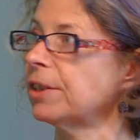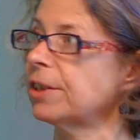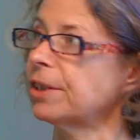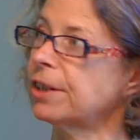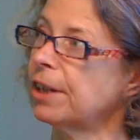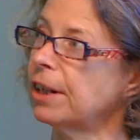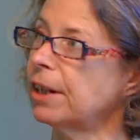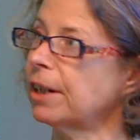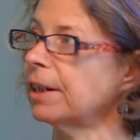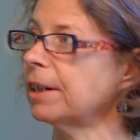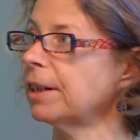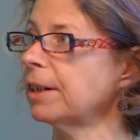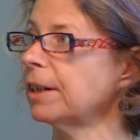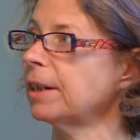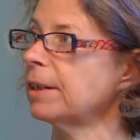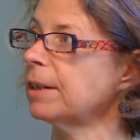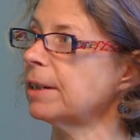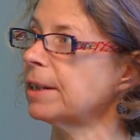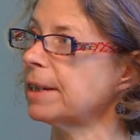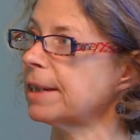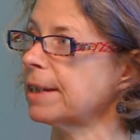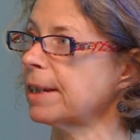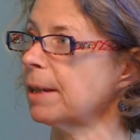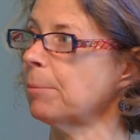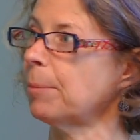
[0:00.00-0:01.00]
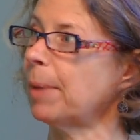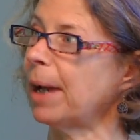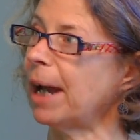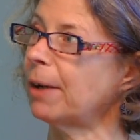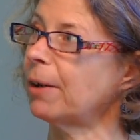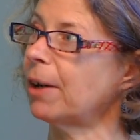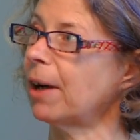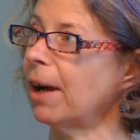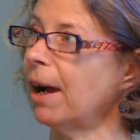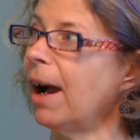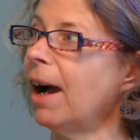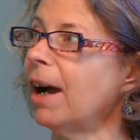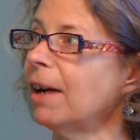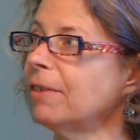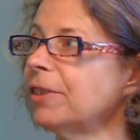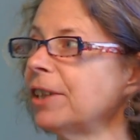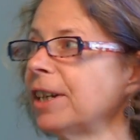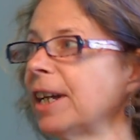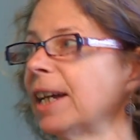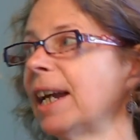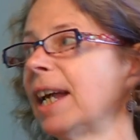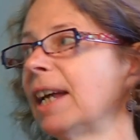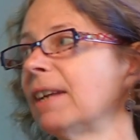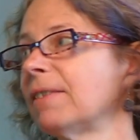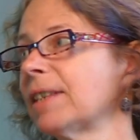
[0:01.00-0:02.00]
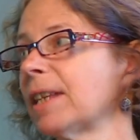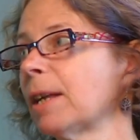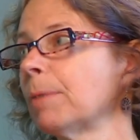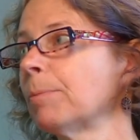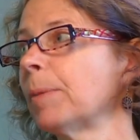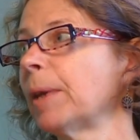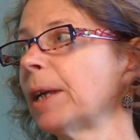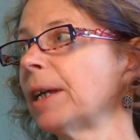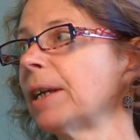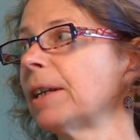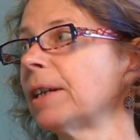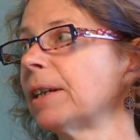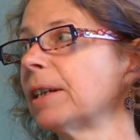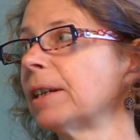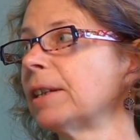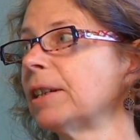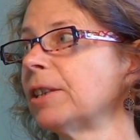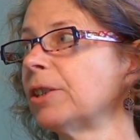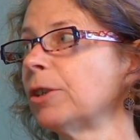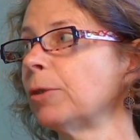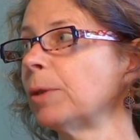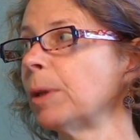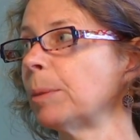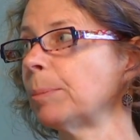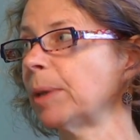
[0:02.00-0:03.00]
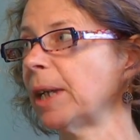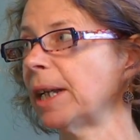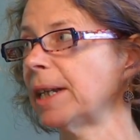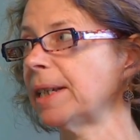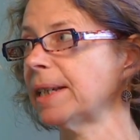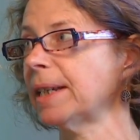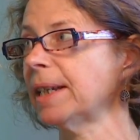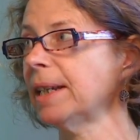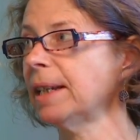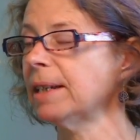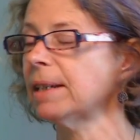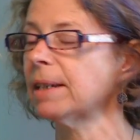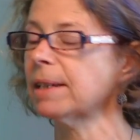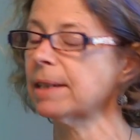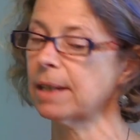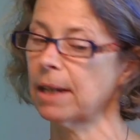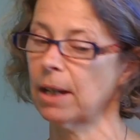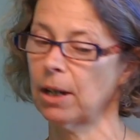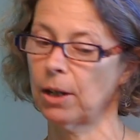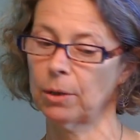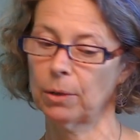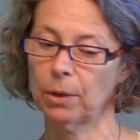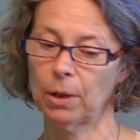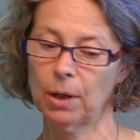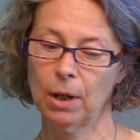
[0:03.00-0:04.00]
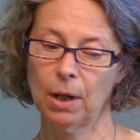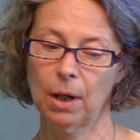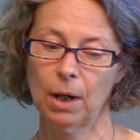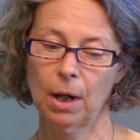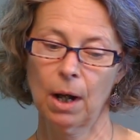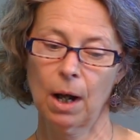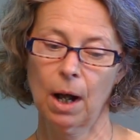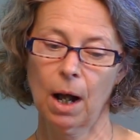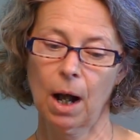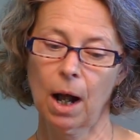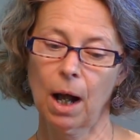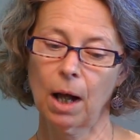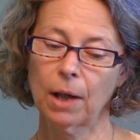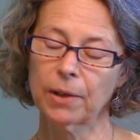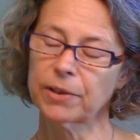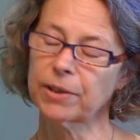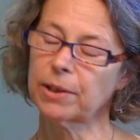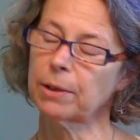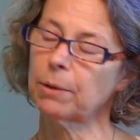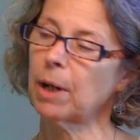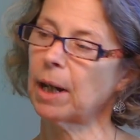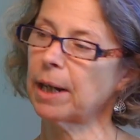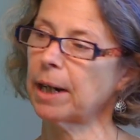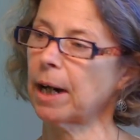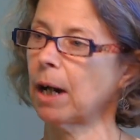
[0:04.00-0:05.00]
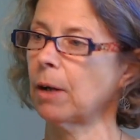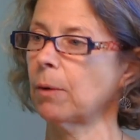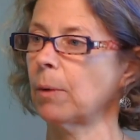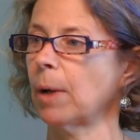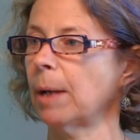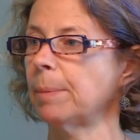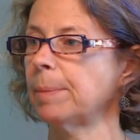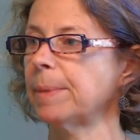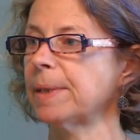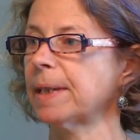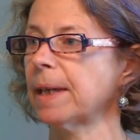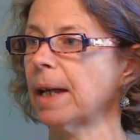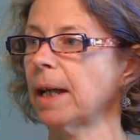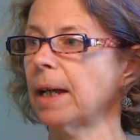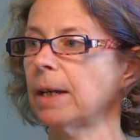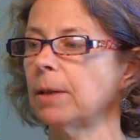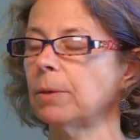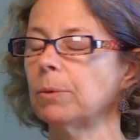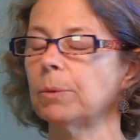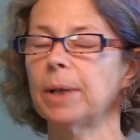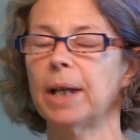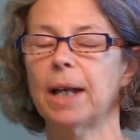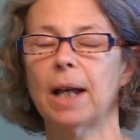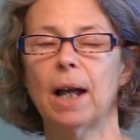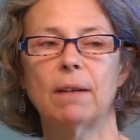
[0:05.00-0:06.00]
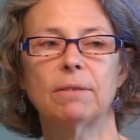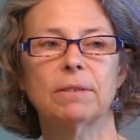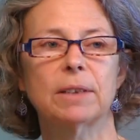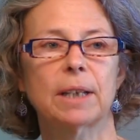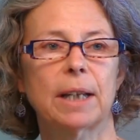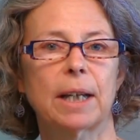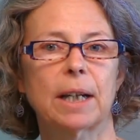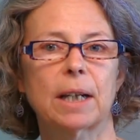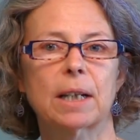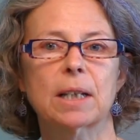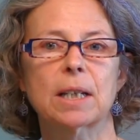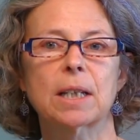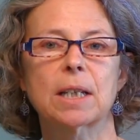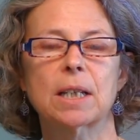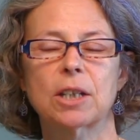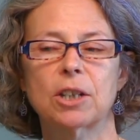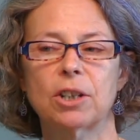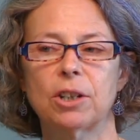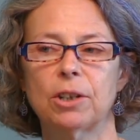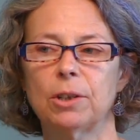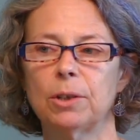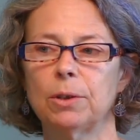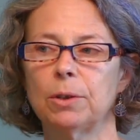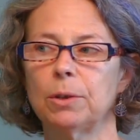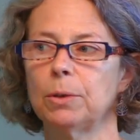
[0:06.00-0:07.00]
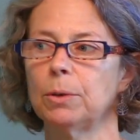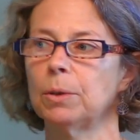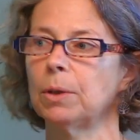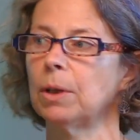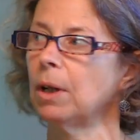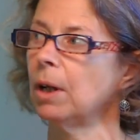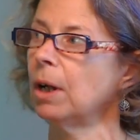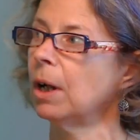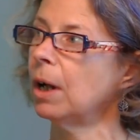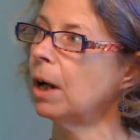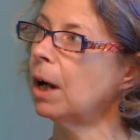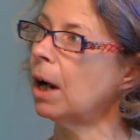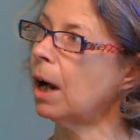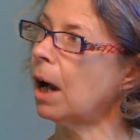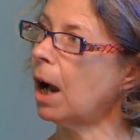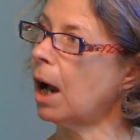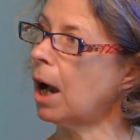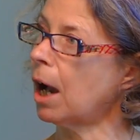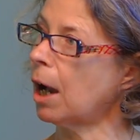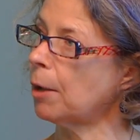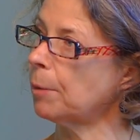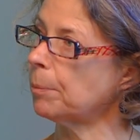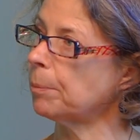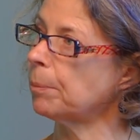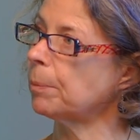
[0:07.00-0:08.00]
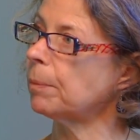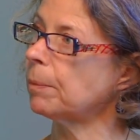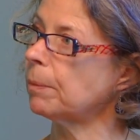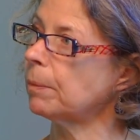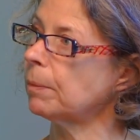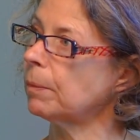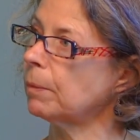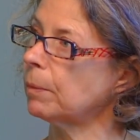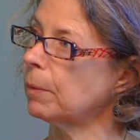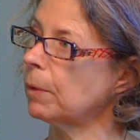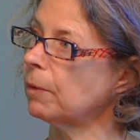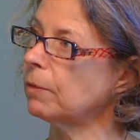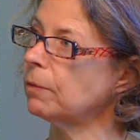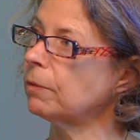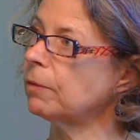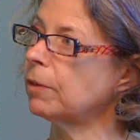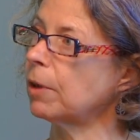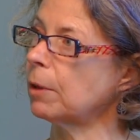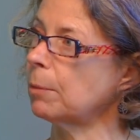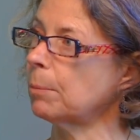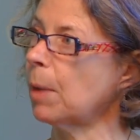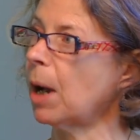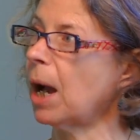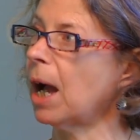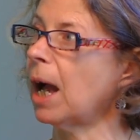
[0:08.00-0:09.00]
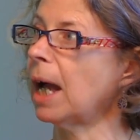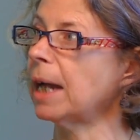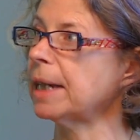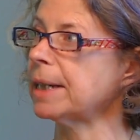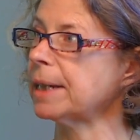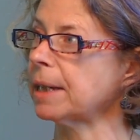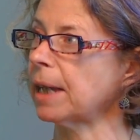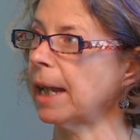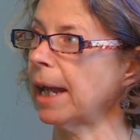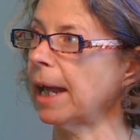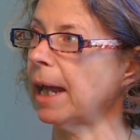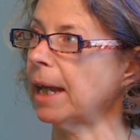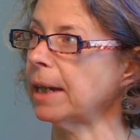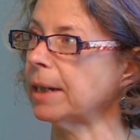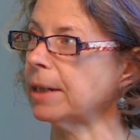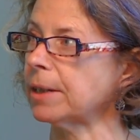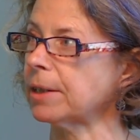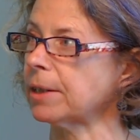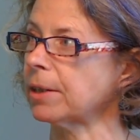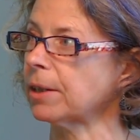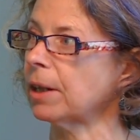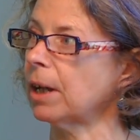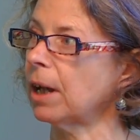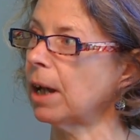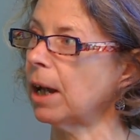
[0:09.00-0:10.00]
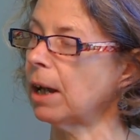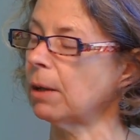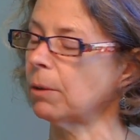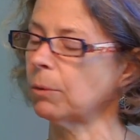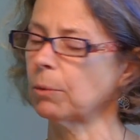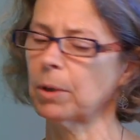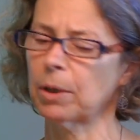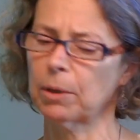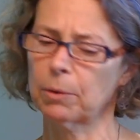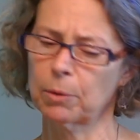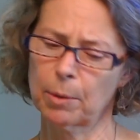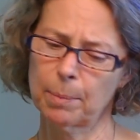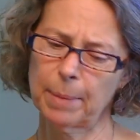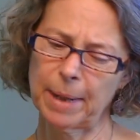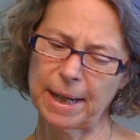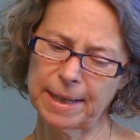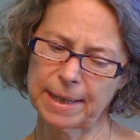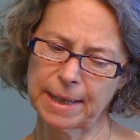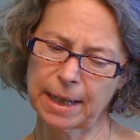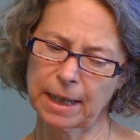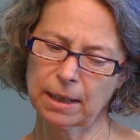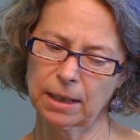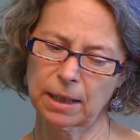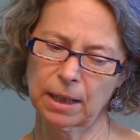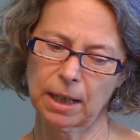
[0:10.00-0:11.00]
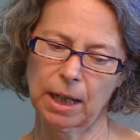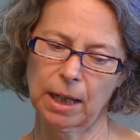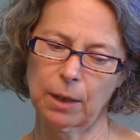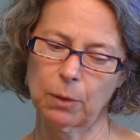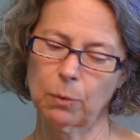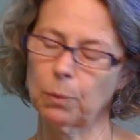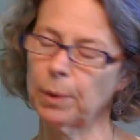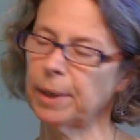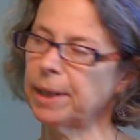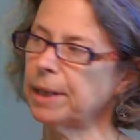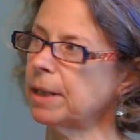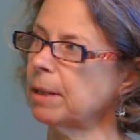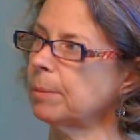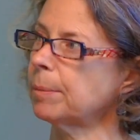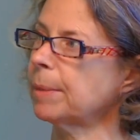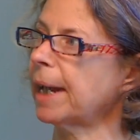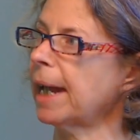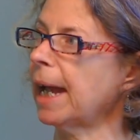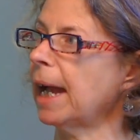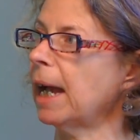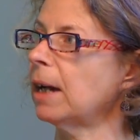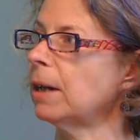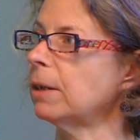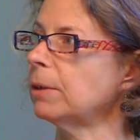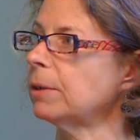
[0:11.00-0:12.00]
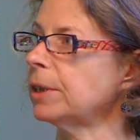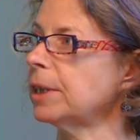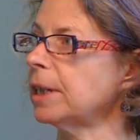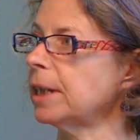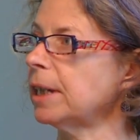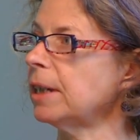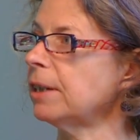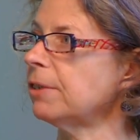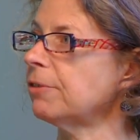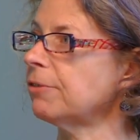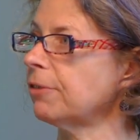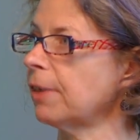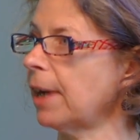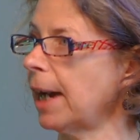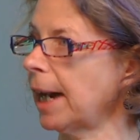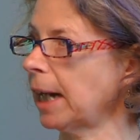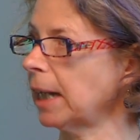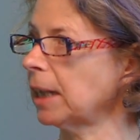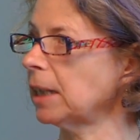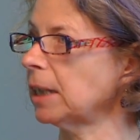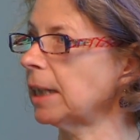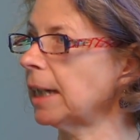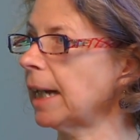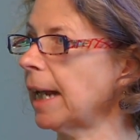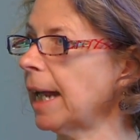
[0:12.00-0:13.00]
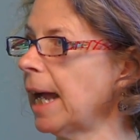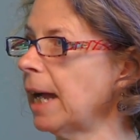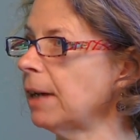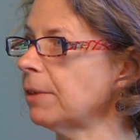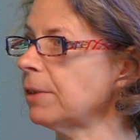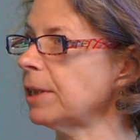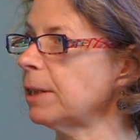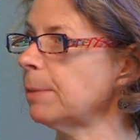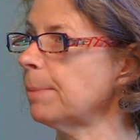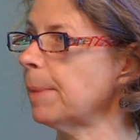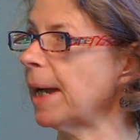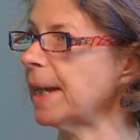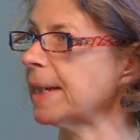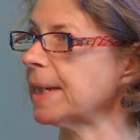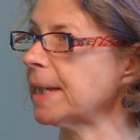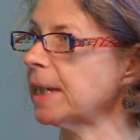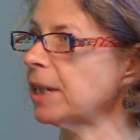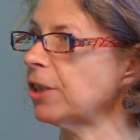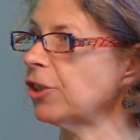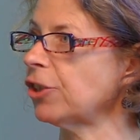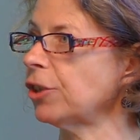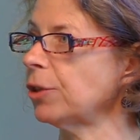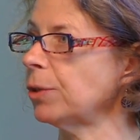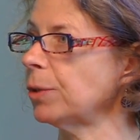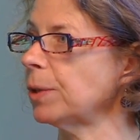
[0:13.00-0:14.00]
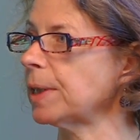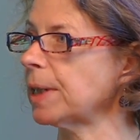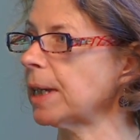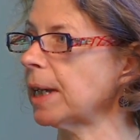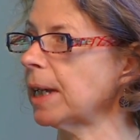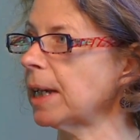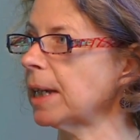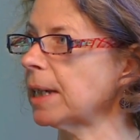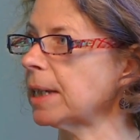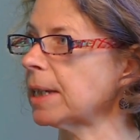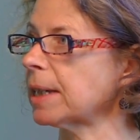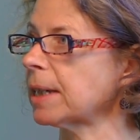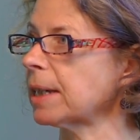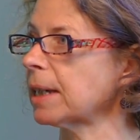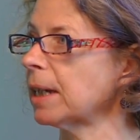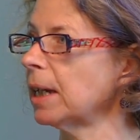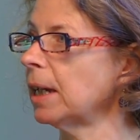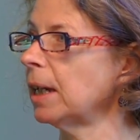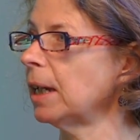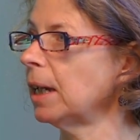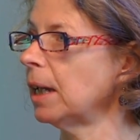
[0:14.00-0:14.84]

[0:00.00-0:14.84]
turn some power off. You got to have something to replace it. So, also on our website, we have links to um, Vermont and uh, we're, we're, basically Windham County, Franklin County, Massachusetts,